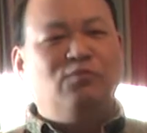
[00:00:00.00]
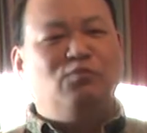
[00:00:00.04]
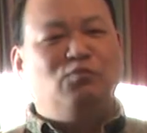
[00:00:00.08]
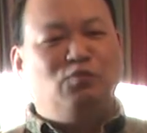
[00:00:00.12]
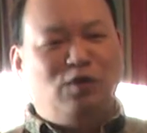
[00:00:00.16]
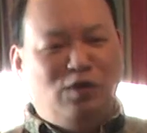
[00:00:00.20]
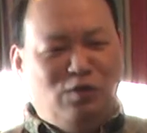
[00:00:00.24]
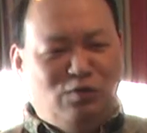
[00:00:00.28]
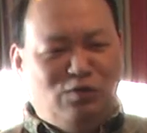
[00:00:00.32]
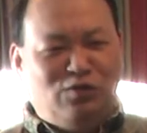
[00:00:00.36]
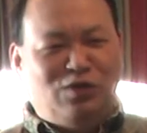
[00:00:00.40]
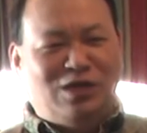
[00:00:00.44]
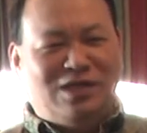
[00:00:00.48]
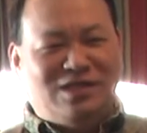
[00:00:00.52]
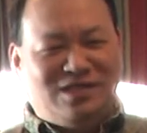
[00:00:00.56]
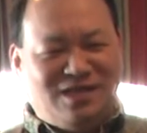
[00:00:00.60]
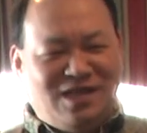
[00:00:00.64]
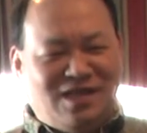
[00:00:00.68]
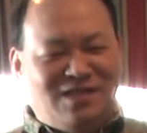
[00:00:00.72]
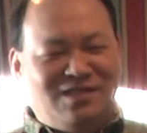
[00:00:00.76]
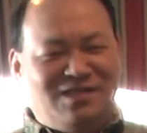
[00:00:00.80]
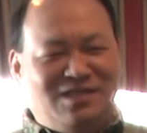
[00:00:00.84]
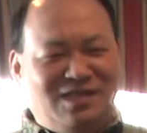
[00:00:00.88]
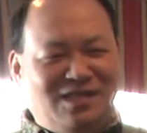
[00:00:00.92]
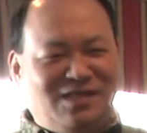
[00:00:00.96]
We will
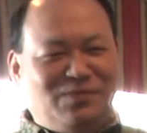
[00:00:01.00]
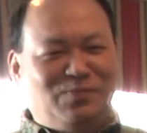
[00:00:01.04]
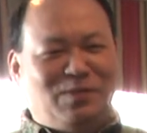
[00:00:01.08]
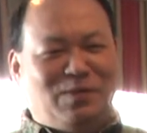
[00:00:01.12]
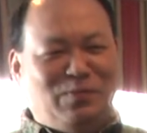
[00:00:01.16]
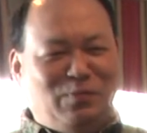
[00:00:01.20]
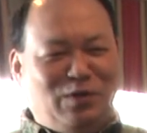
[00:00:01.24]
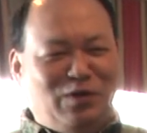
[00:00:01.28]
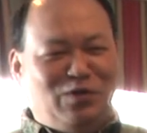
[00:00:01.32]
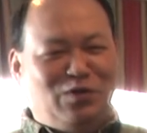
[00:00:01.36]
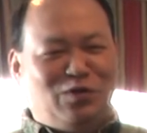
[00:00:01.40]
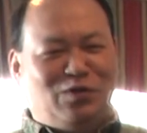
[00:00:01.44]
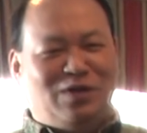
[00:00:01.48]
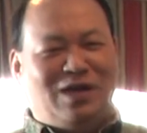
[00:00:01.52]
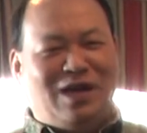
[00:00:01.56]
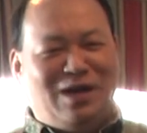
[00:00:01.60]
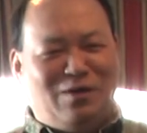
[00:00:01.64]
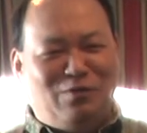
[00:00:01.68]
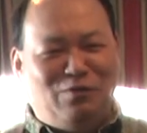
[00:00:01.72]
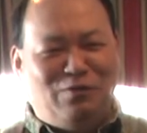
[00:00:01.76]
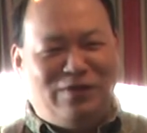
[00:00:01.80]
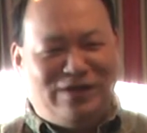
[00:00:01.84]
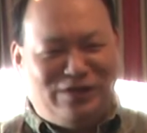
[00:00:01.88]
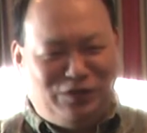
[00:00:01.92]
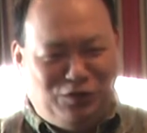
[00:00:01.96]
discuss this when we go to
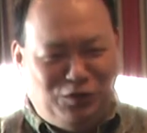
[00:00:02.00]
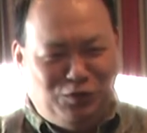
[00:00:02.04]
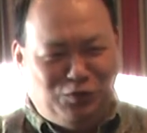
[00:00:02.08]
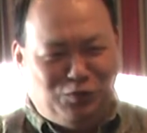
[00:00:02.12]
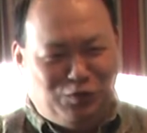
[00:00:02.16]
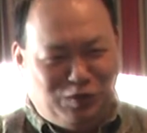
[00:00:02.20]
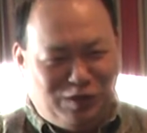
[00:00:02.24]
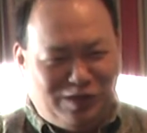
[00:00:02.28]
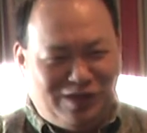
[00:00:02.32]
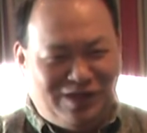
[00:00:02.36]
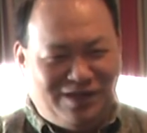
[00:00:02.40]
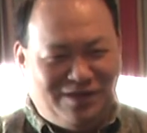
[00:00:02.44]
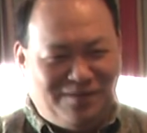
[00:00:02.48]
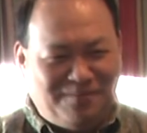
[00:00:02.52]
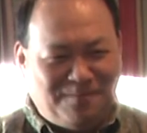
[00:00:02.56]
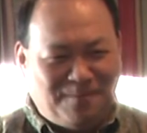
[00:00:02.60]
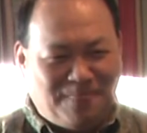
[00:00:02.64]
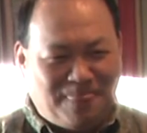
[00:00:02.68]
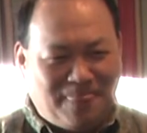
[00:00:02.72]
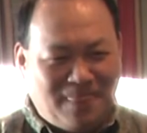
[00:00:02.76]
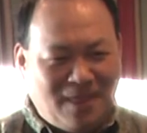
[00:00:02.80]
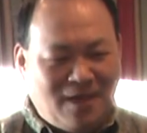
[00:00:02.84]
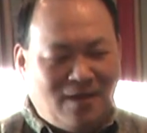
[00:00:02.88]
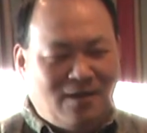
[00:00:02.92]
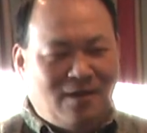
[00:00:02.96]
arrowing tools.
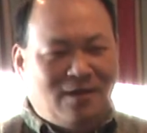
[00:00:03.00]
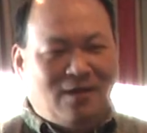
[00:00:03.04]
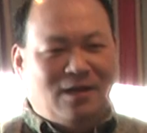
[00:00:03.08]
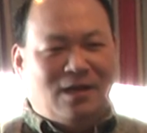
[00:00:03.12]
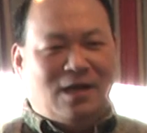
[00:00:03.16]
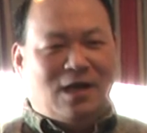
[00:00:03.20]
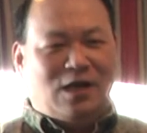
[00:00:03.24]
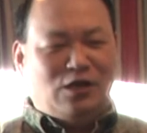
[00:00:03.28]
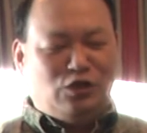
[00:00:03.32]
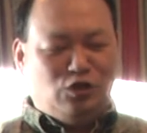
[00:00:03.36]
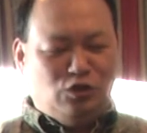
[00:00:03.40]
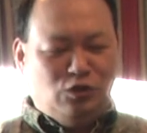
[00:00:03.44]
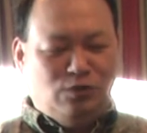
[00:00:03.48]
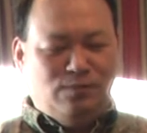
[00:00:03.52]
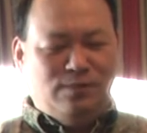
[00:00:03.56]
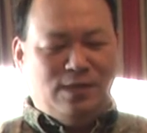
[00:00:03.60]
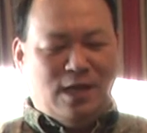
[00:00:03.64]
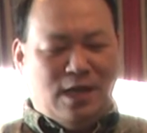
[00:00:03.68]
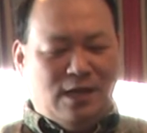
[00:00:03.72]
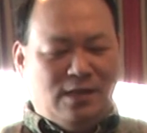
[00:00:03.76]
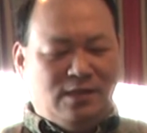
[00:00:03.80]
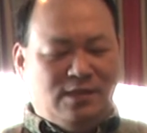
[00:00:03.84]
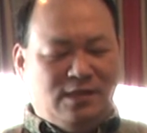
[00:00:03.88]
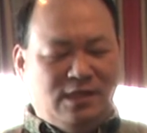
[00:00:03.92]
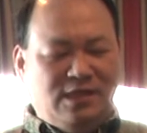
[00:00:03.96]
Assume
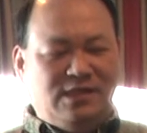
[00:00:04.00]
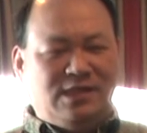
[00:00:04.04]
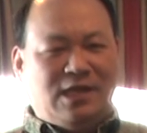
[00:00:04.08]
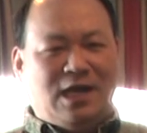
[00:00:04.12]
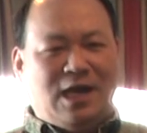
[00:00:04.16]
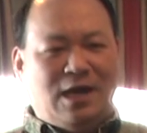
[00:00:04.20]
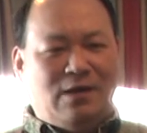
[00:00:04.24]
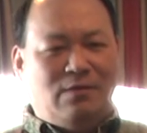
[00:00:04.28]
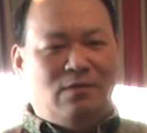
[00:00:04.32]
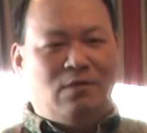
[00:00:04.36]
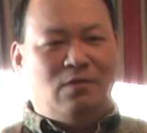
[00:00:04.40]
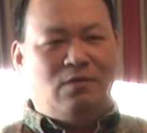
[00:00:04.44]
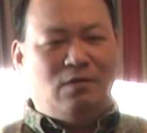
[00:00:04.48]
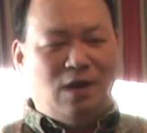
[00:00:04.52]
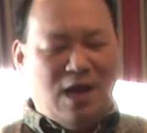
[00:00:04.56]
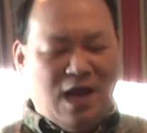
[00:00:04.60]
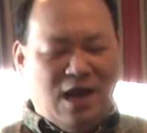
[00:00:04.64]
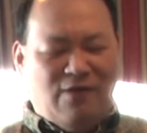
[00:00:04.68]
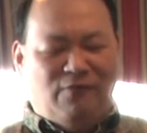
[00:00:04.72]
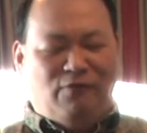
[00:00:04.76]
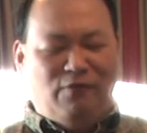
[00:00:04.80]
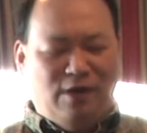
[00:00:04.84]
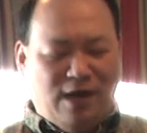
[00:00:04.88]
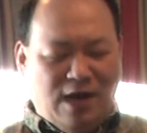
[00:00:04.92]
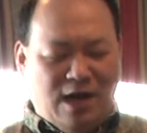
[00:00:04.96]
that this arrow,
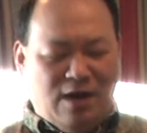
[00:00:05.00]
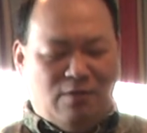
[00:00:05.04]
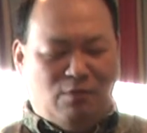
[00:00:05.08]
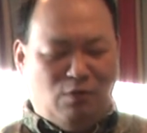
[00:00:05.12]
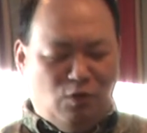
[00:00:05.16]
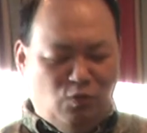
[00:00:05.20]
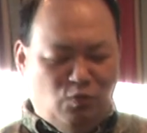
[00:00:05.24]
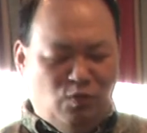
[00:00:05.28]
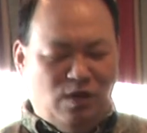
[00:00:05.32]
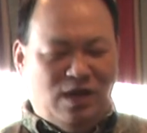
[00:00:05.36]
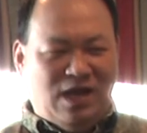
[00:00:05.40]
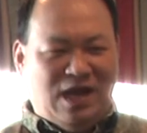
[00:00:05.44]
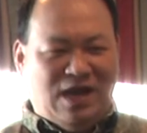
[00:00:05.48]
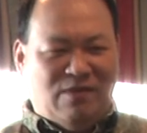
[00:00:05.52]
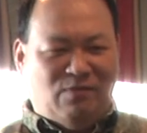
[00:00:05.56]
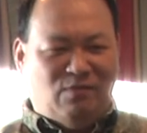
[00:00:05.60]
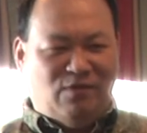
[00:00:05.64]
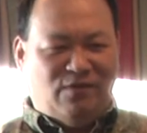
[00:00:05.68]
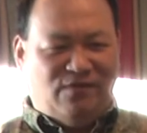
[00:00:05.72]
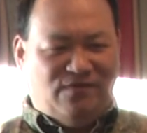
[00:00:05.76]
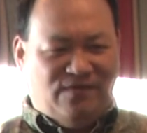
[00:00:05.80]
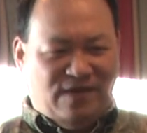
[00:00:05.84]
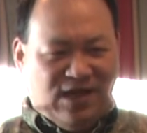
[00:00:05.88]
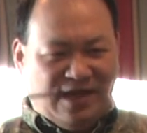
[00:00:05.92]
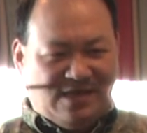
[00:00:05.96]
every arrow we have
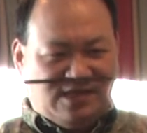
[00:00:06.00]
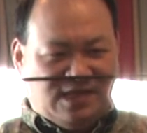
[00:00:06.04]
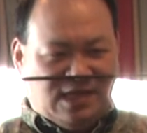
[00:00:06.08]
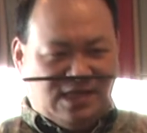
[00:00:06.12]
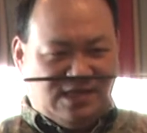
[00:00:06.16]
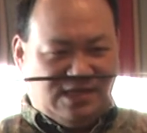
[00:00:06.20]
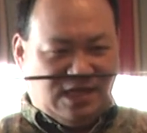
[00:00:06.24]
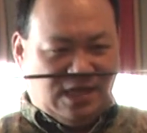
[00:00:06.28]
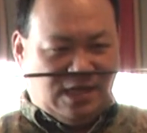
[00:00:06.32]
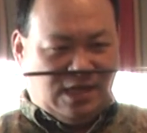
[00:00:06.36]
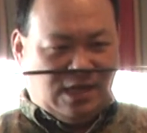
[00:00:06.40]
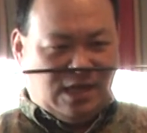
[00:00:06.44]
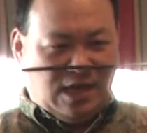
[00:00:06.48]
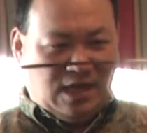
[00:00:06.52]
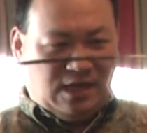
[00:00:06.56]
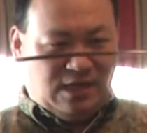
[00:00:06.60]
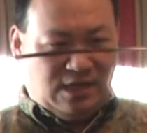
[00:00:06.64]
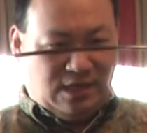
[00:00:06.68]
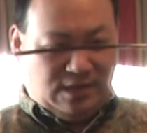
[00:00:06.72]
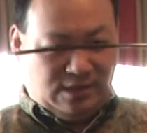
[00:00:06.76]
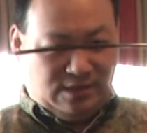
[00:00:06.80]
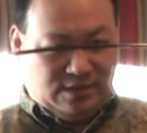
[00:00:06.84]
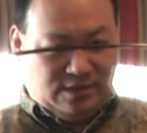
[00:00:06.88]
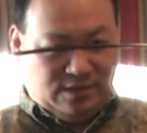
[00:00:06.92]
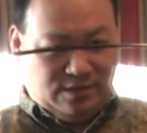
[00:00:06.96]
will flex exactly like
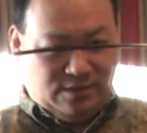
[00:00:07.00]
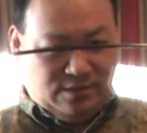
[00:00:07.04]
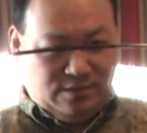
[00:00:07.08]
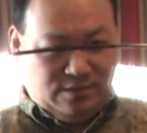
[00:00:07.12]
this.